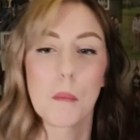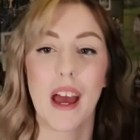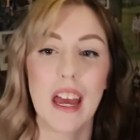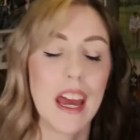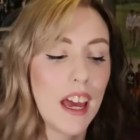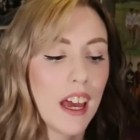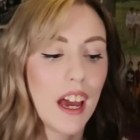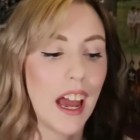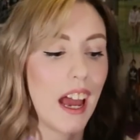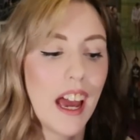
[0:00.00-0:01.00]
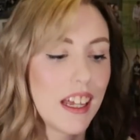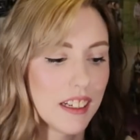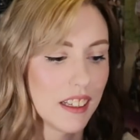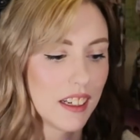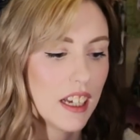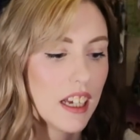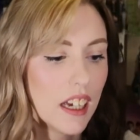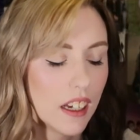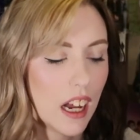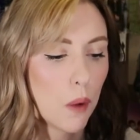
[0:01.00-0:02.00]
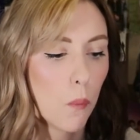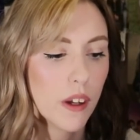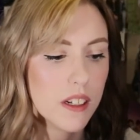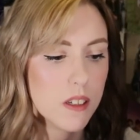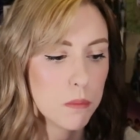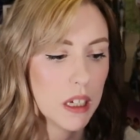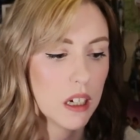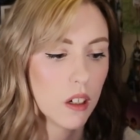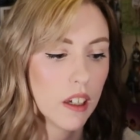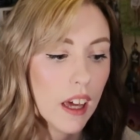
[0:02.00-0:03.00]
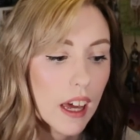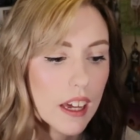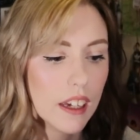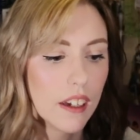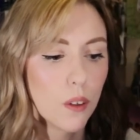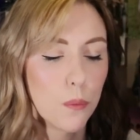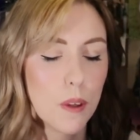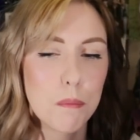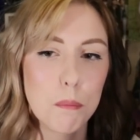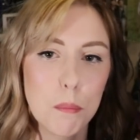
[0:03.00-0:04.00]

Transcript: my hair. I hated it. And I wanted to be okay with